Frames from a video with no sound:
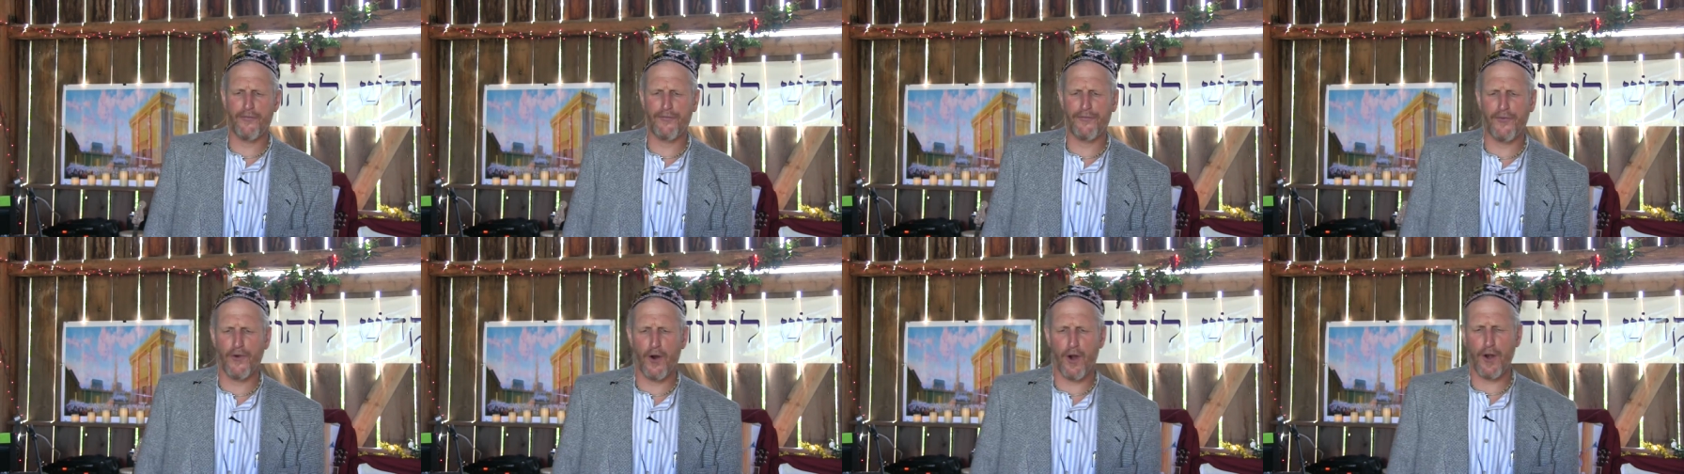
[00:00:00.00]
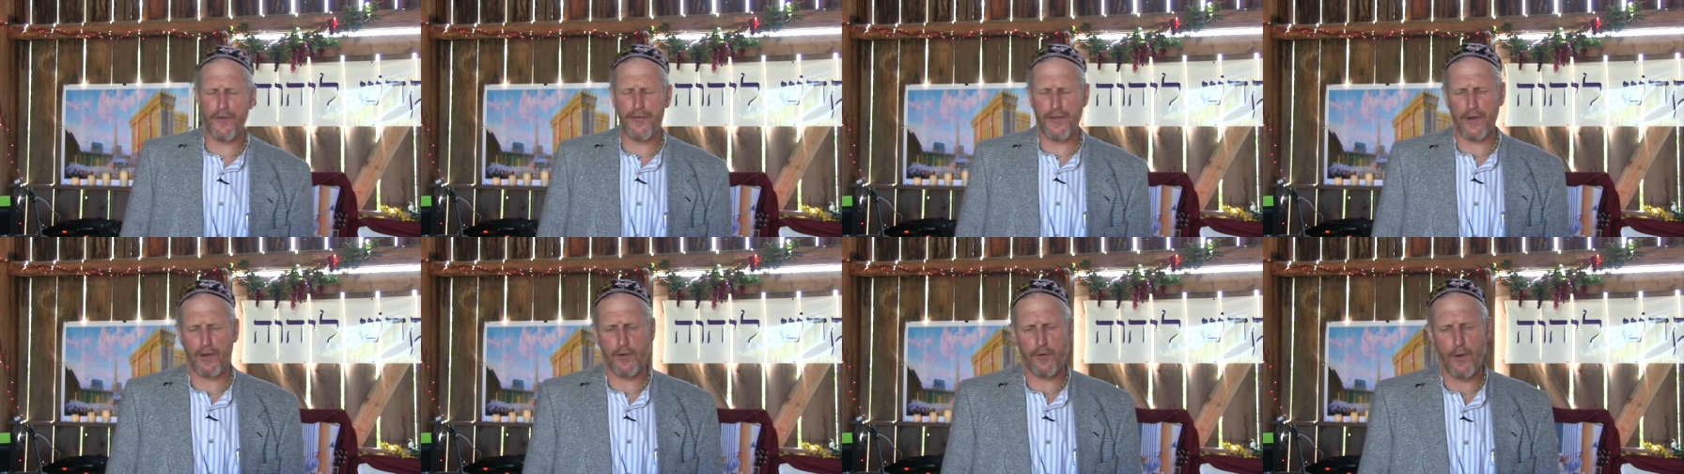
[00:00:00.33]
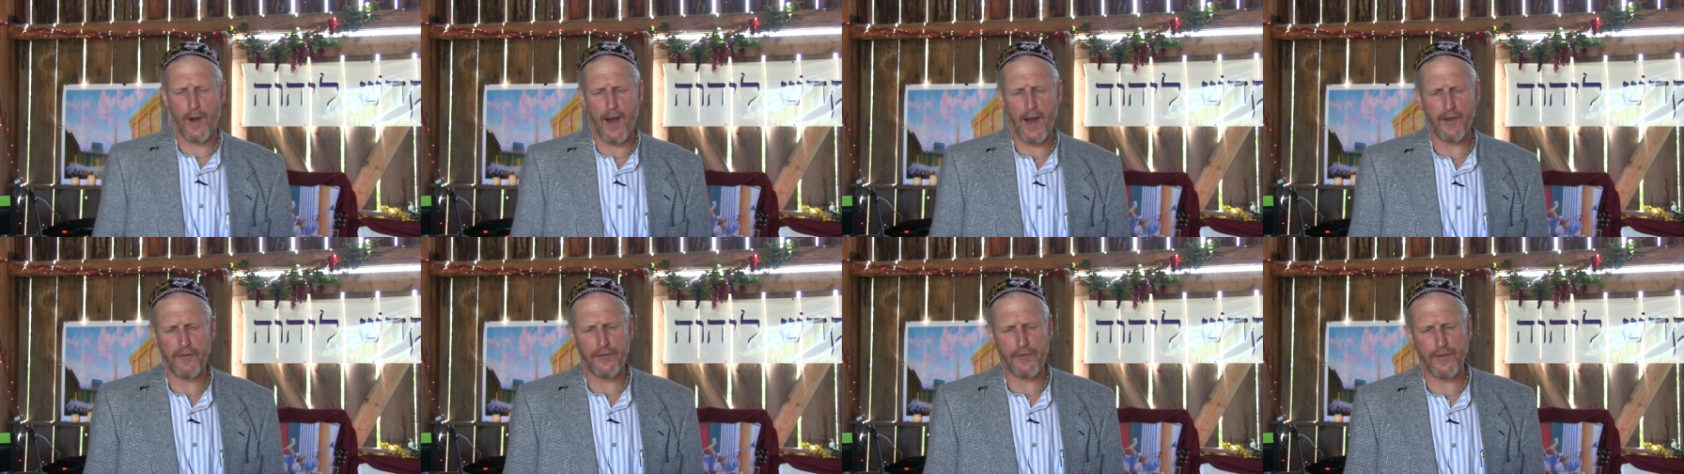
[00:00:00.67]
forth
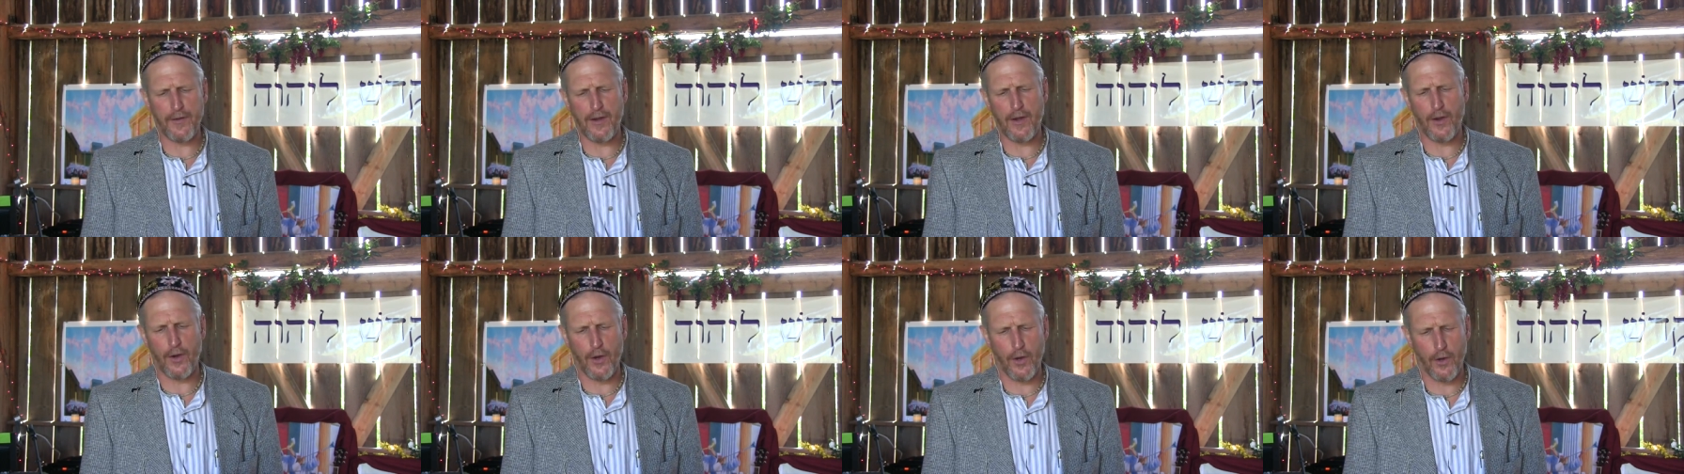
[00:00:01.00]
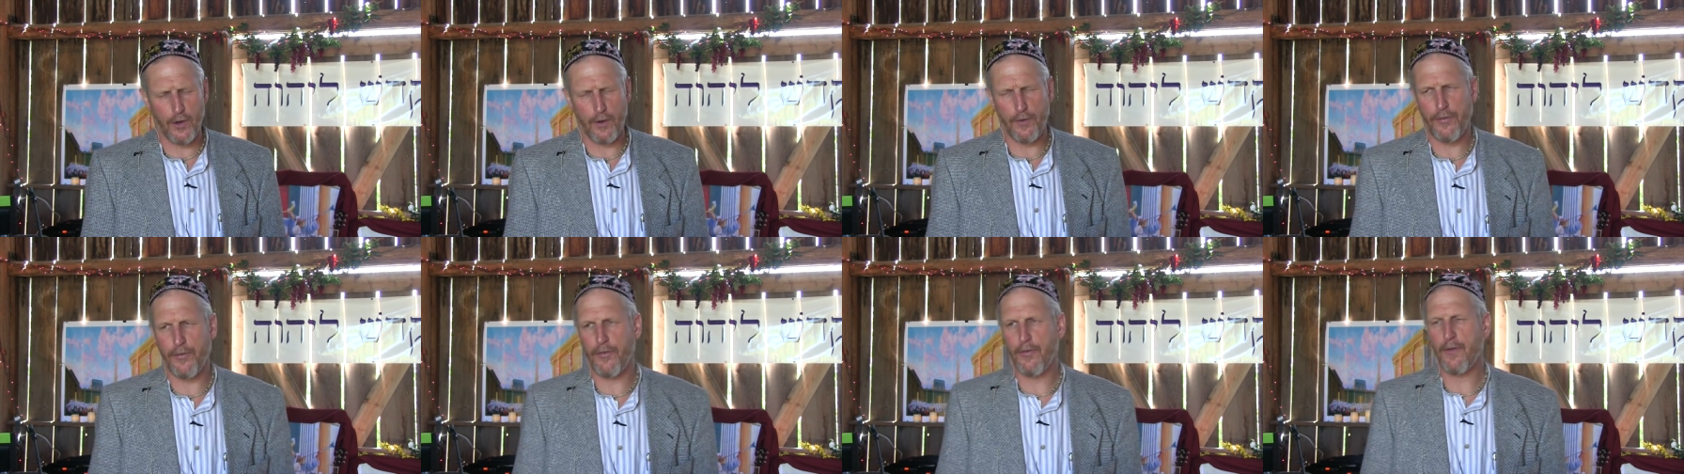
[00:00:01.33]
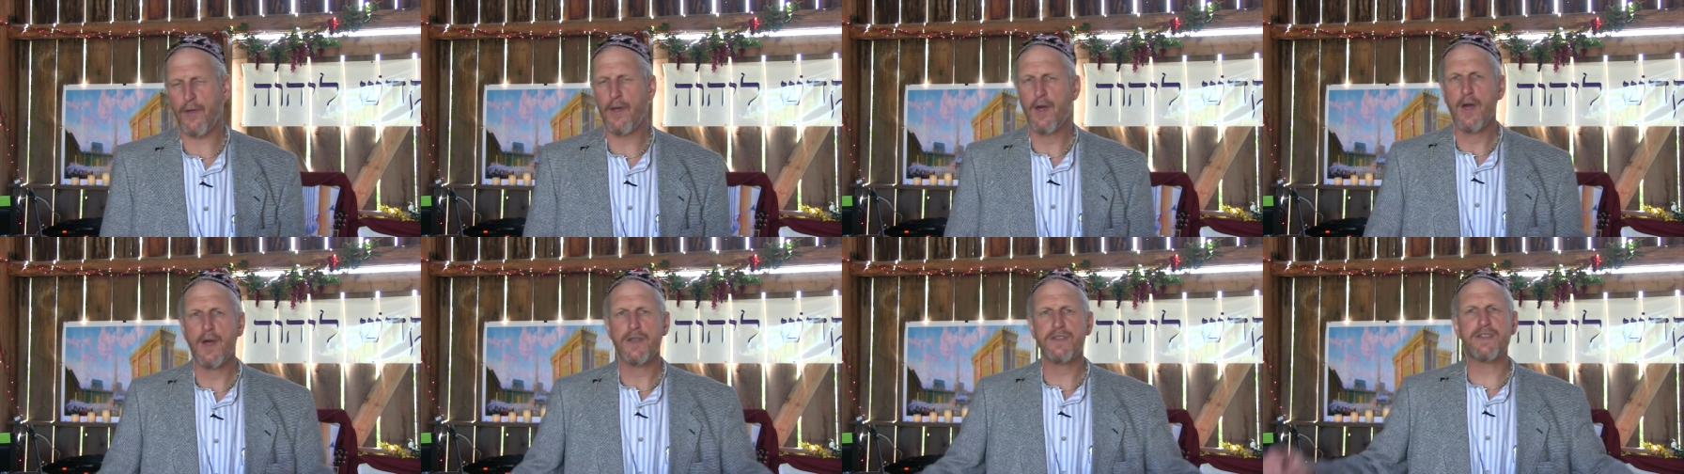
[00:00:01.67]
across the
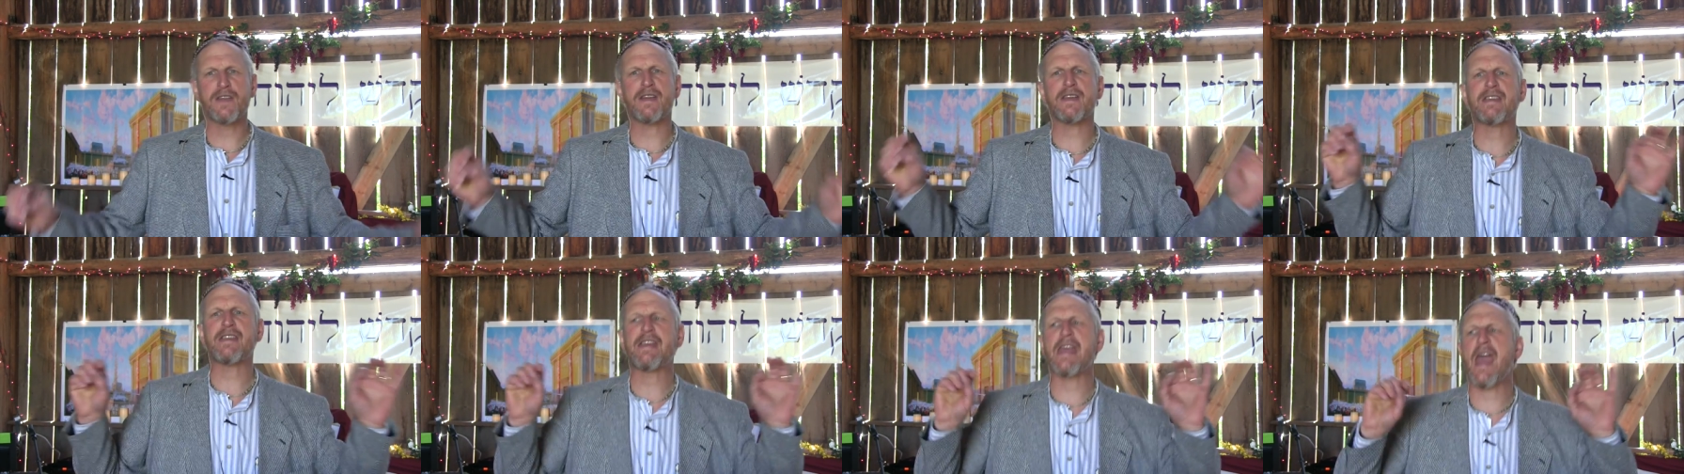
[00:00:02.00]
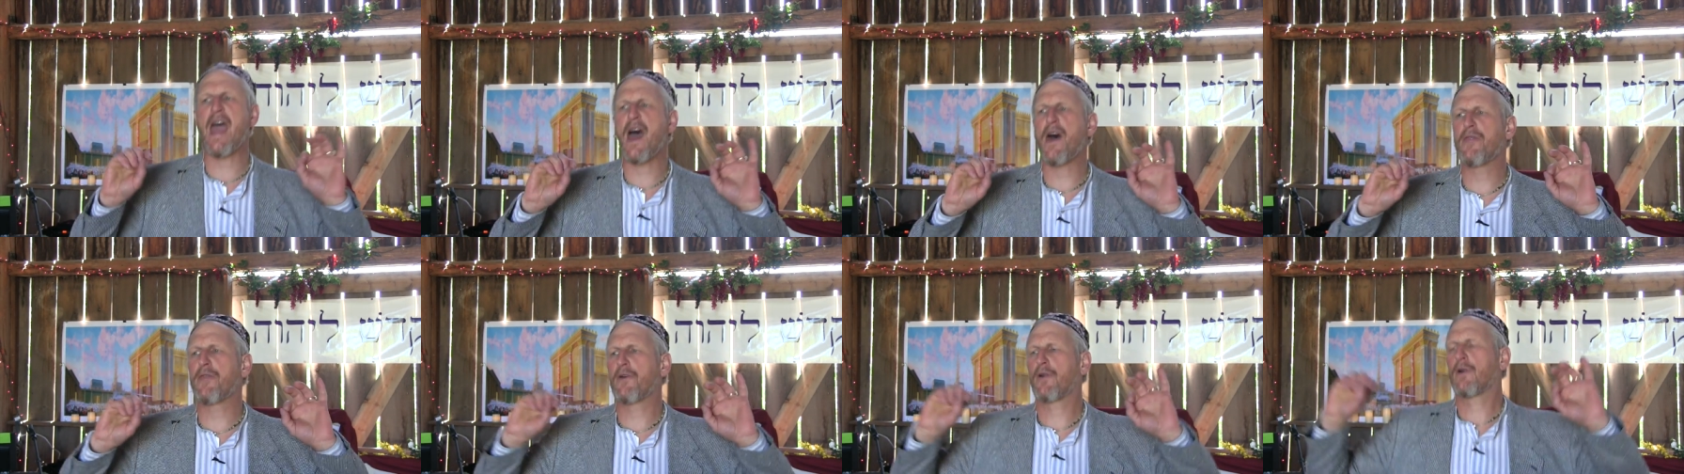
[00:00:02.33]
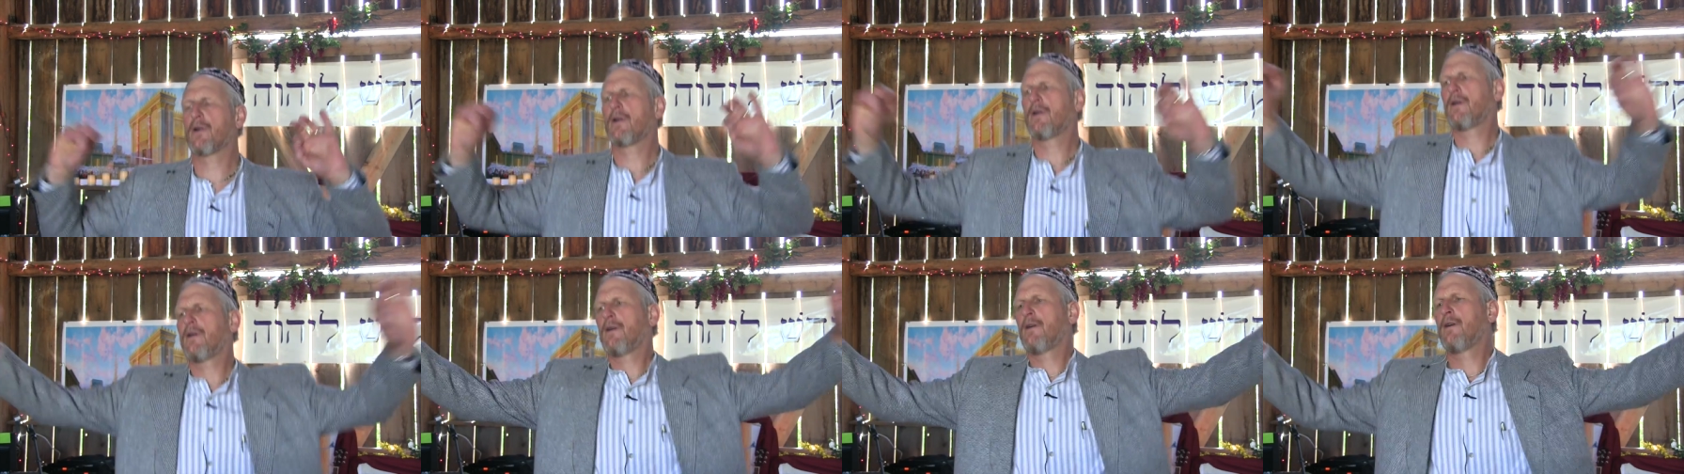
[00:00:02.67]
earth
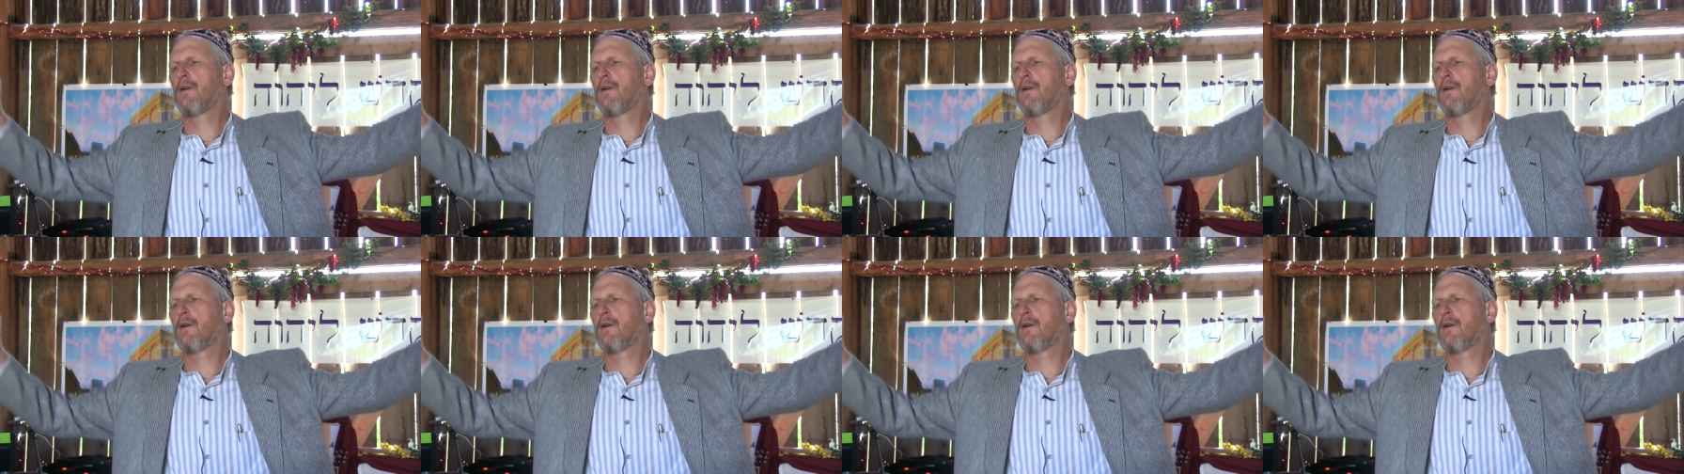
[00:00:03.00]
together.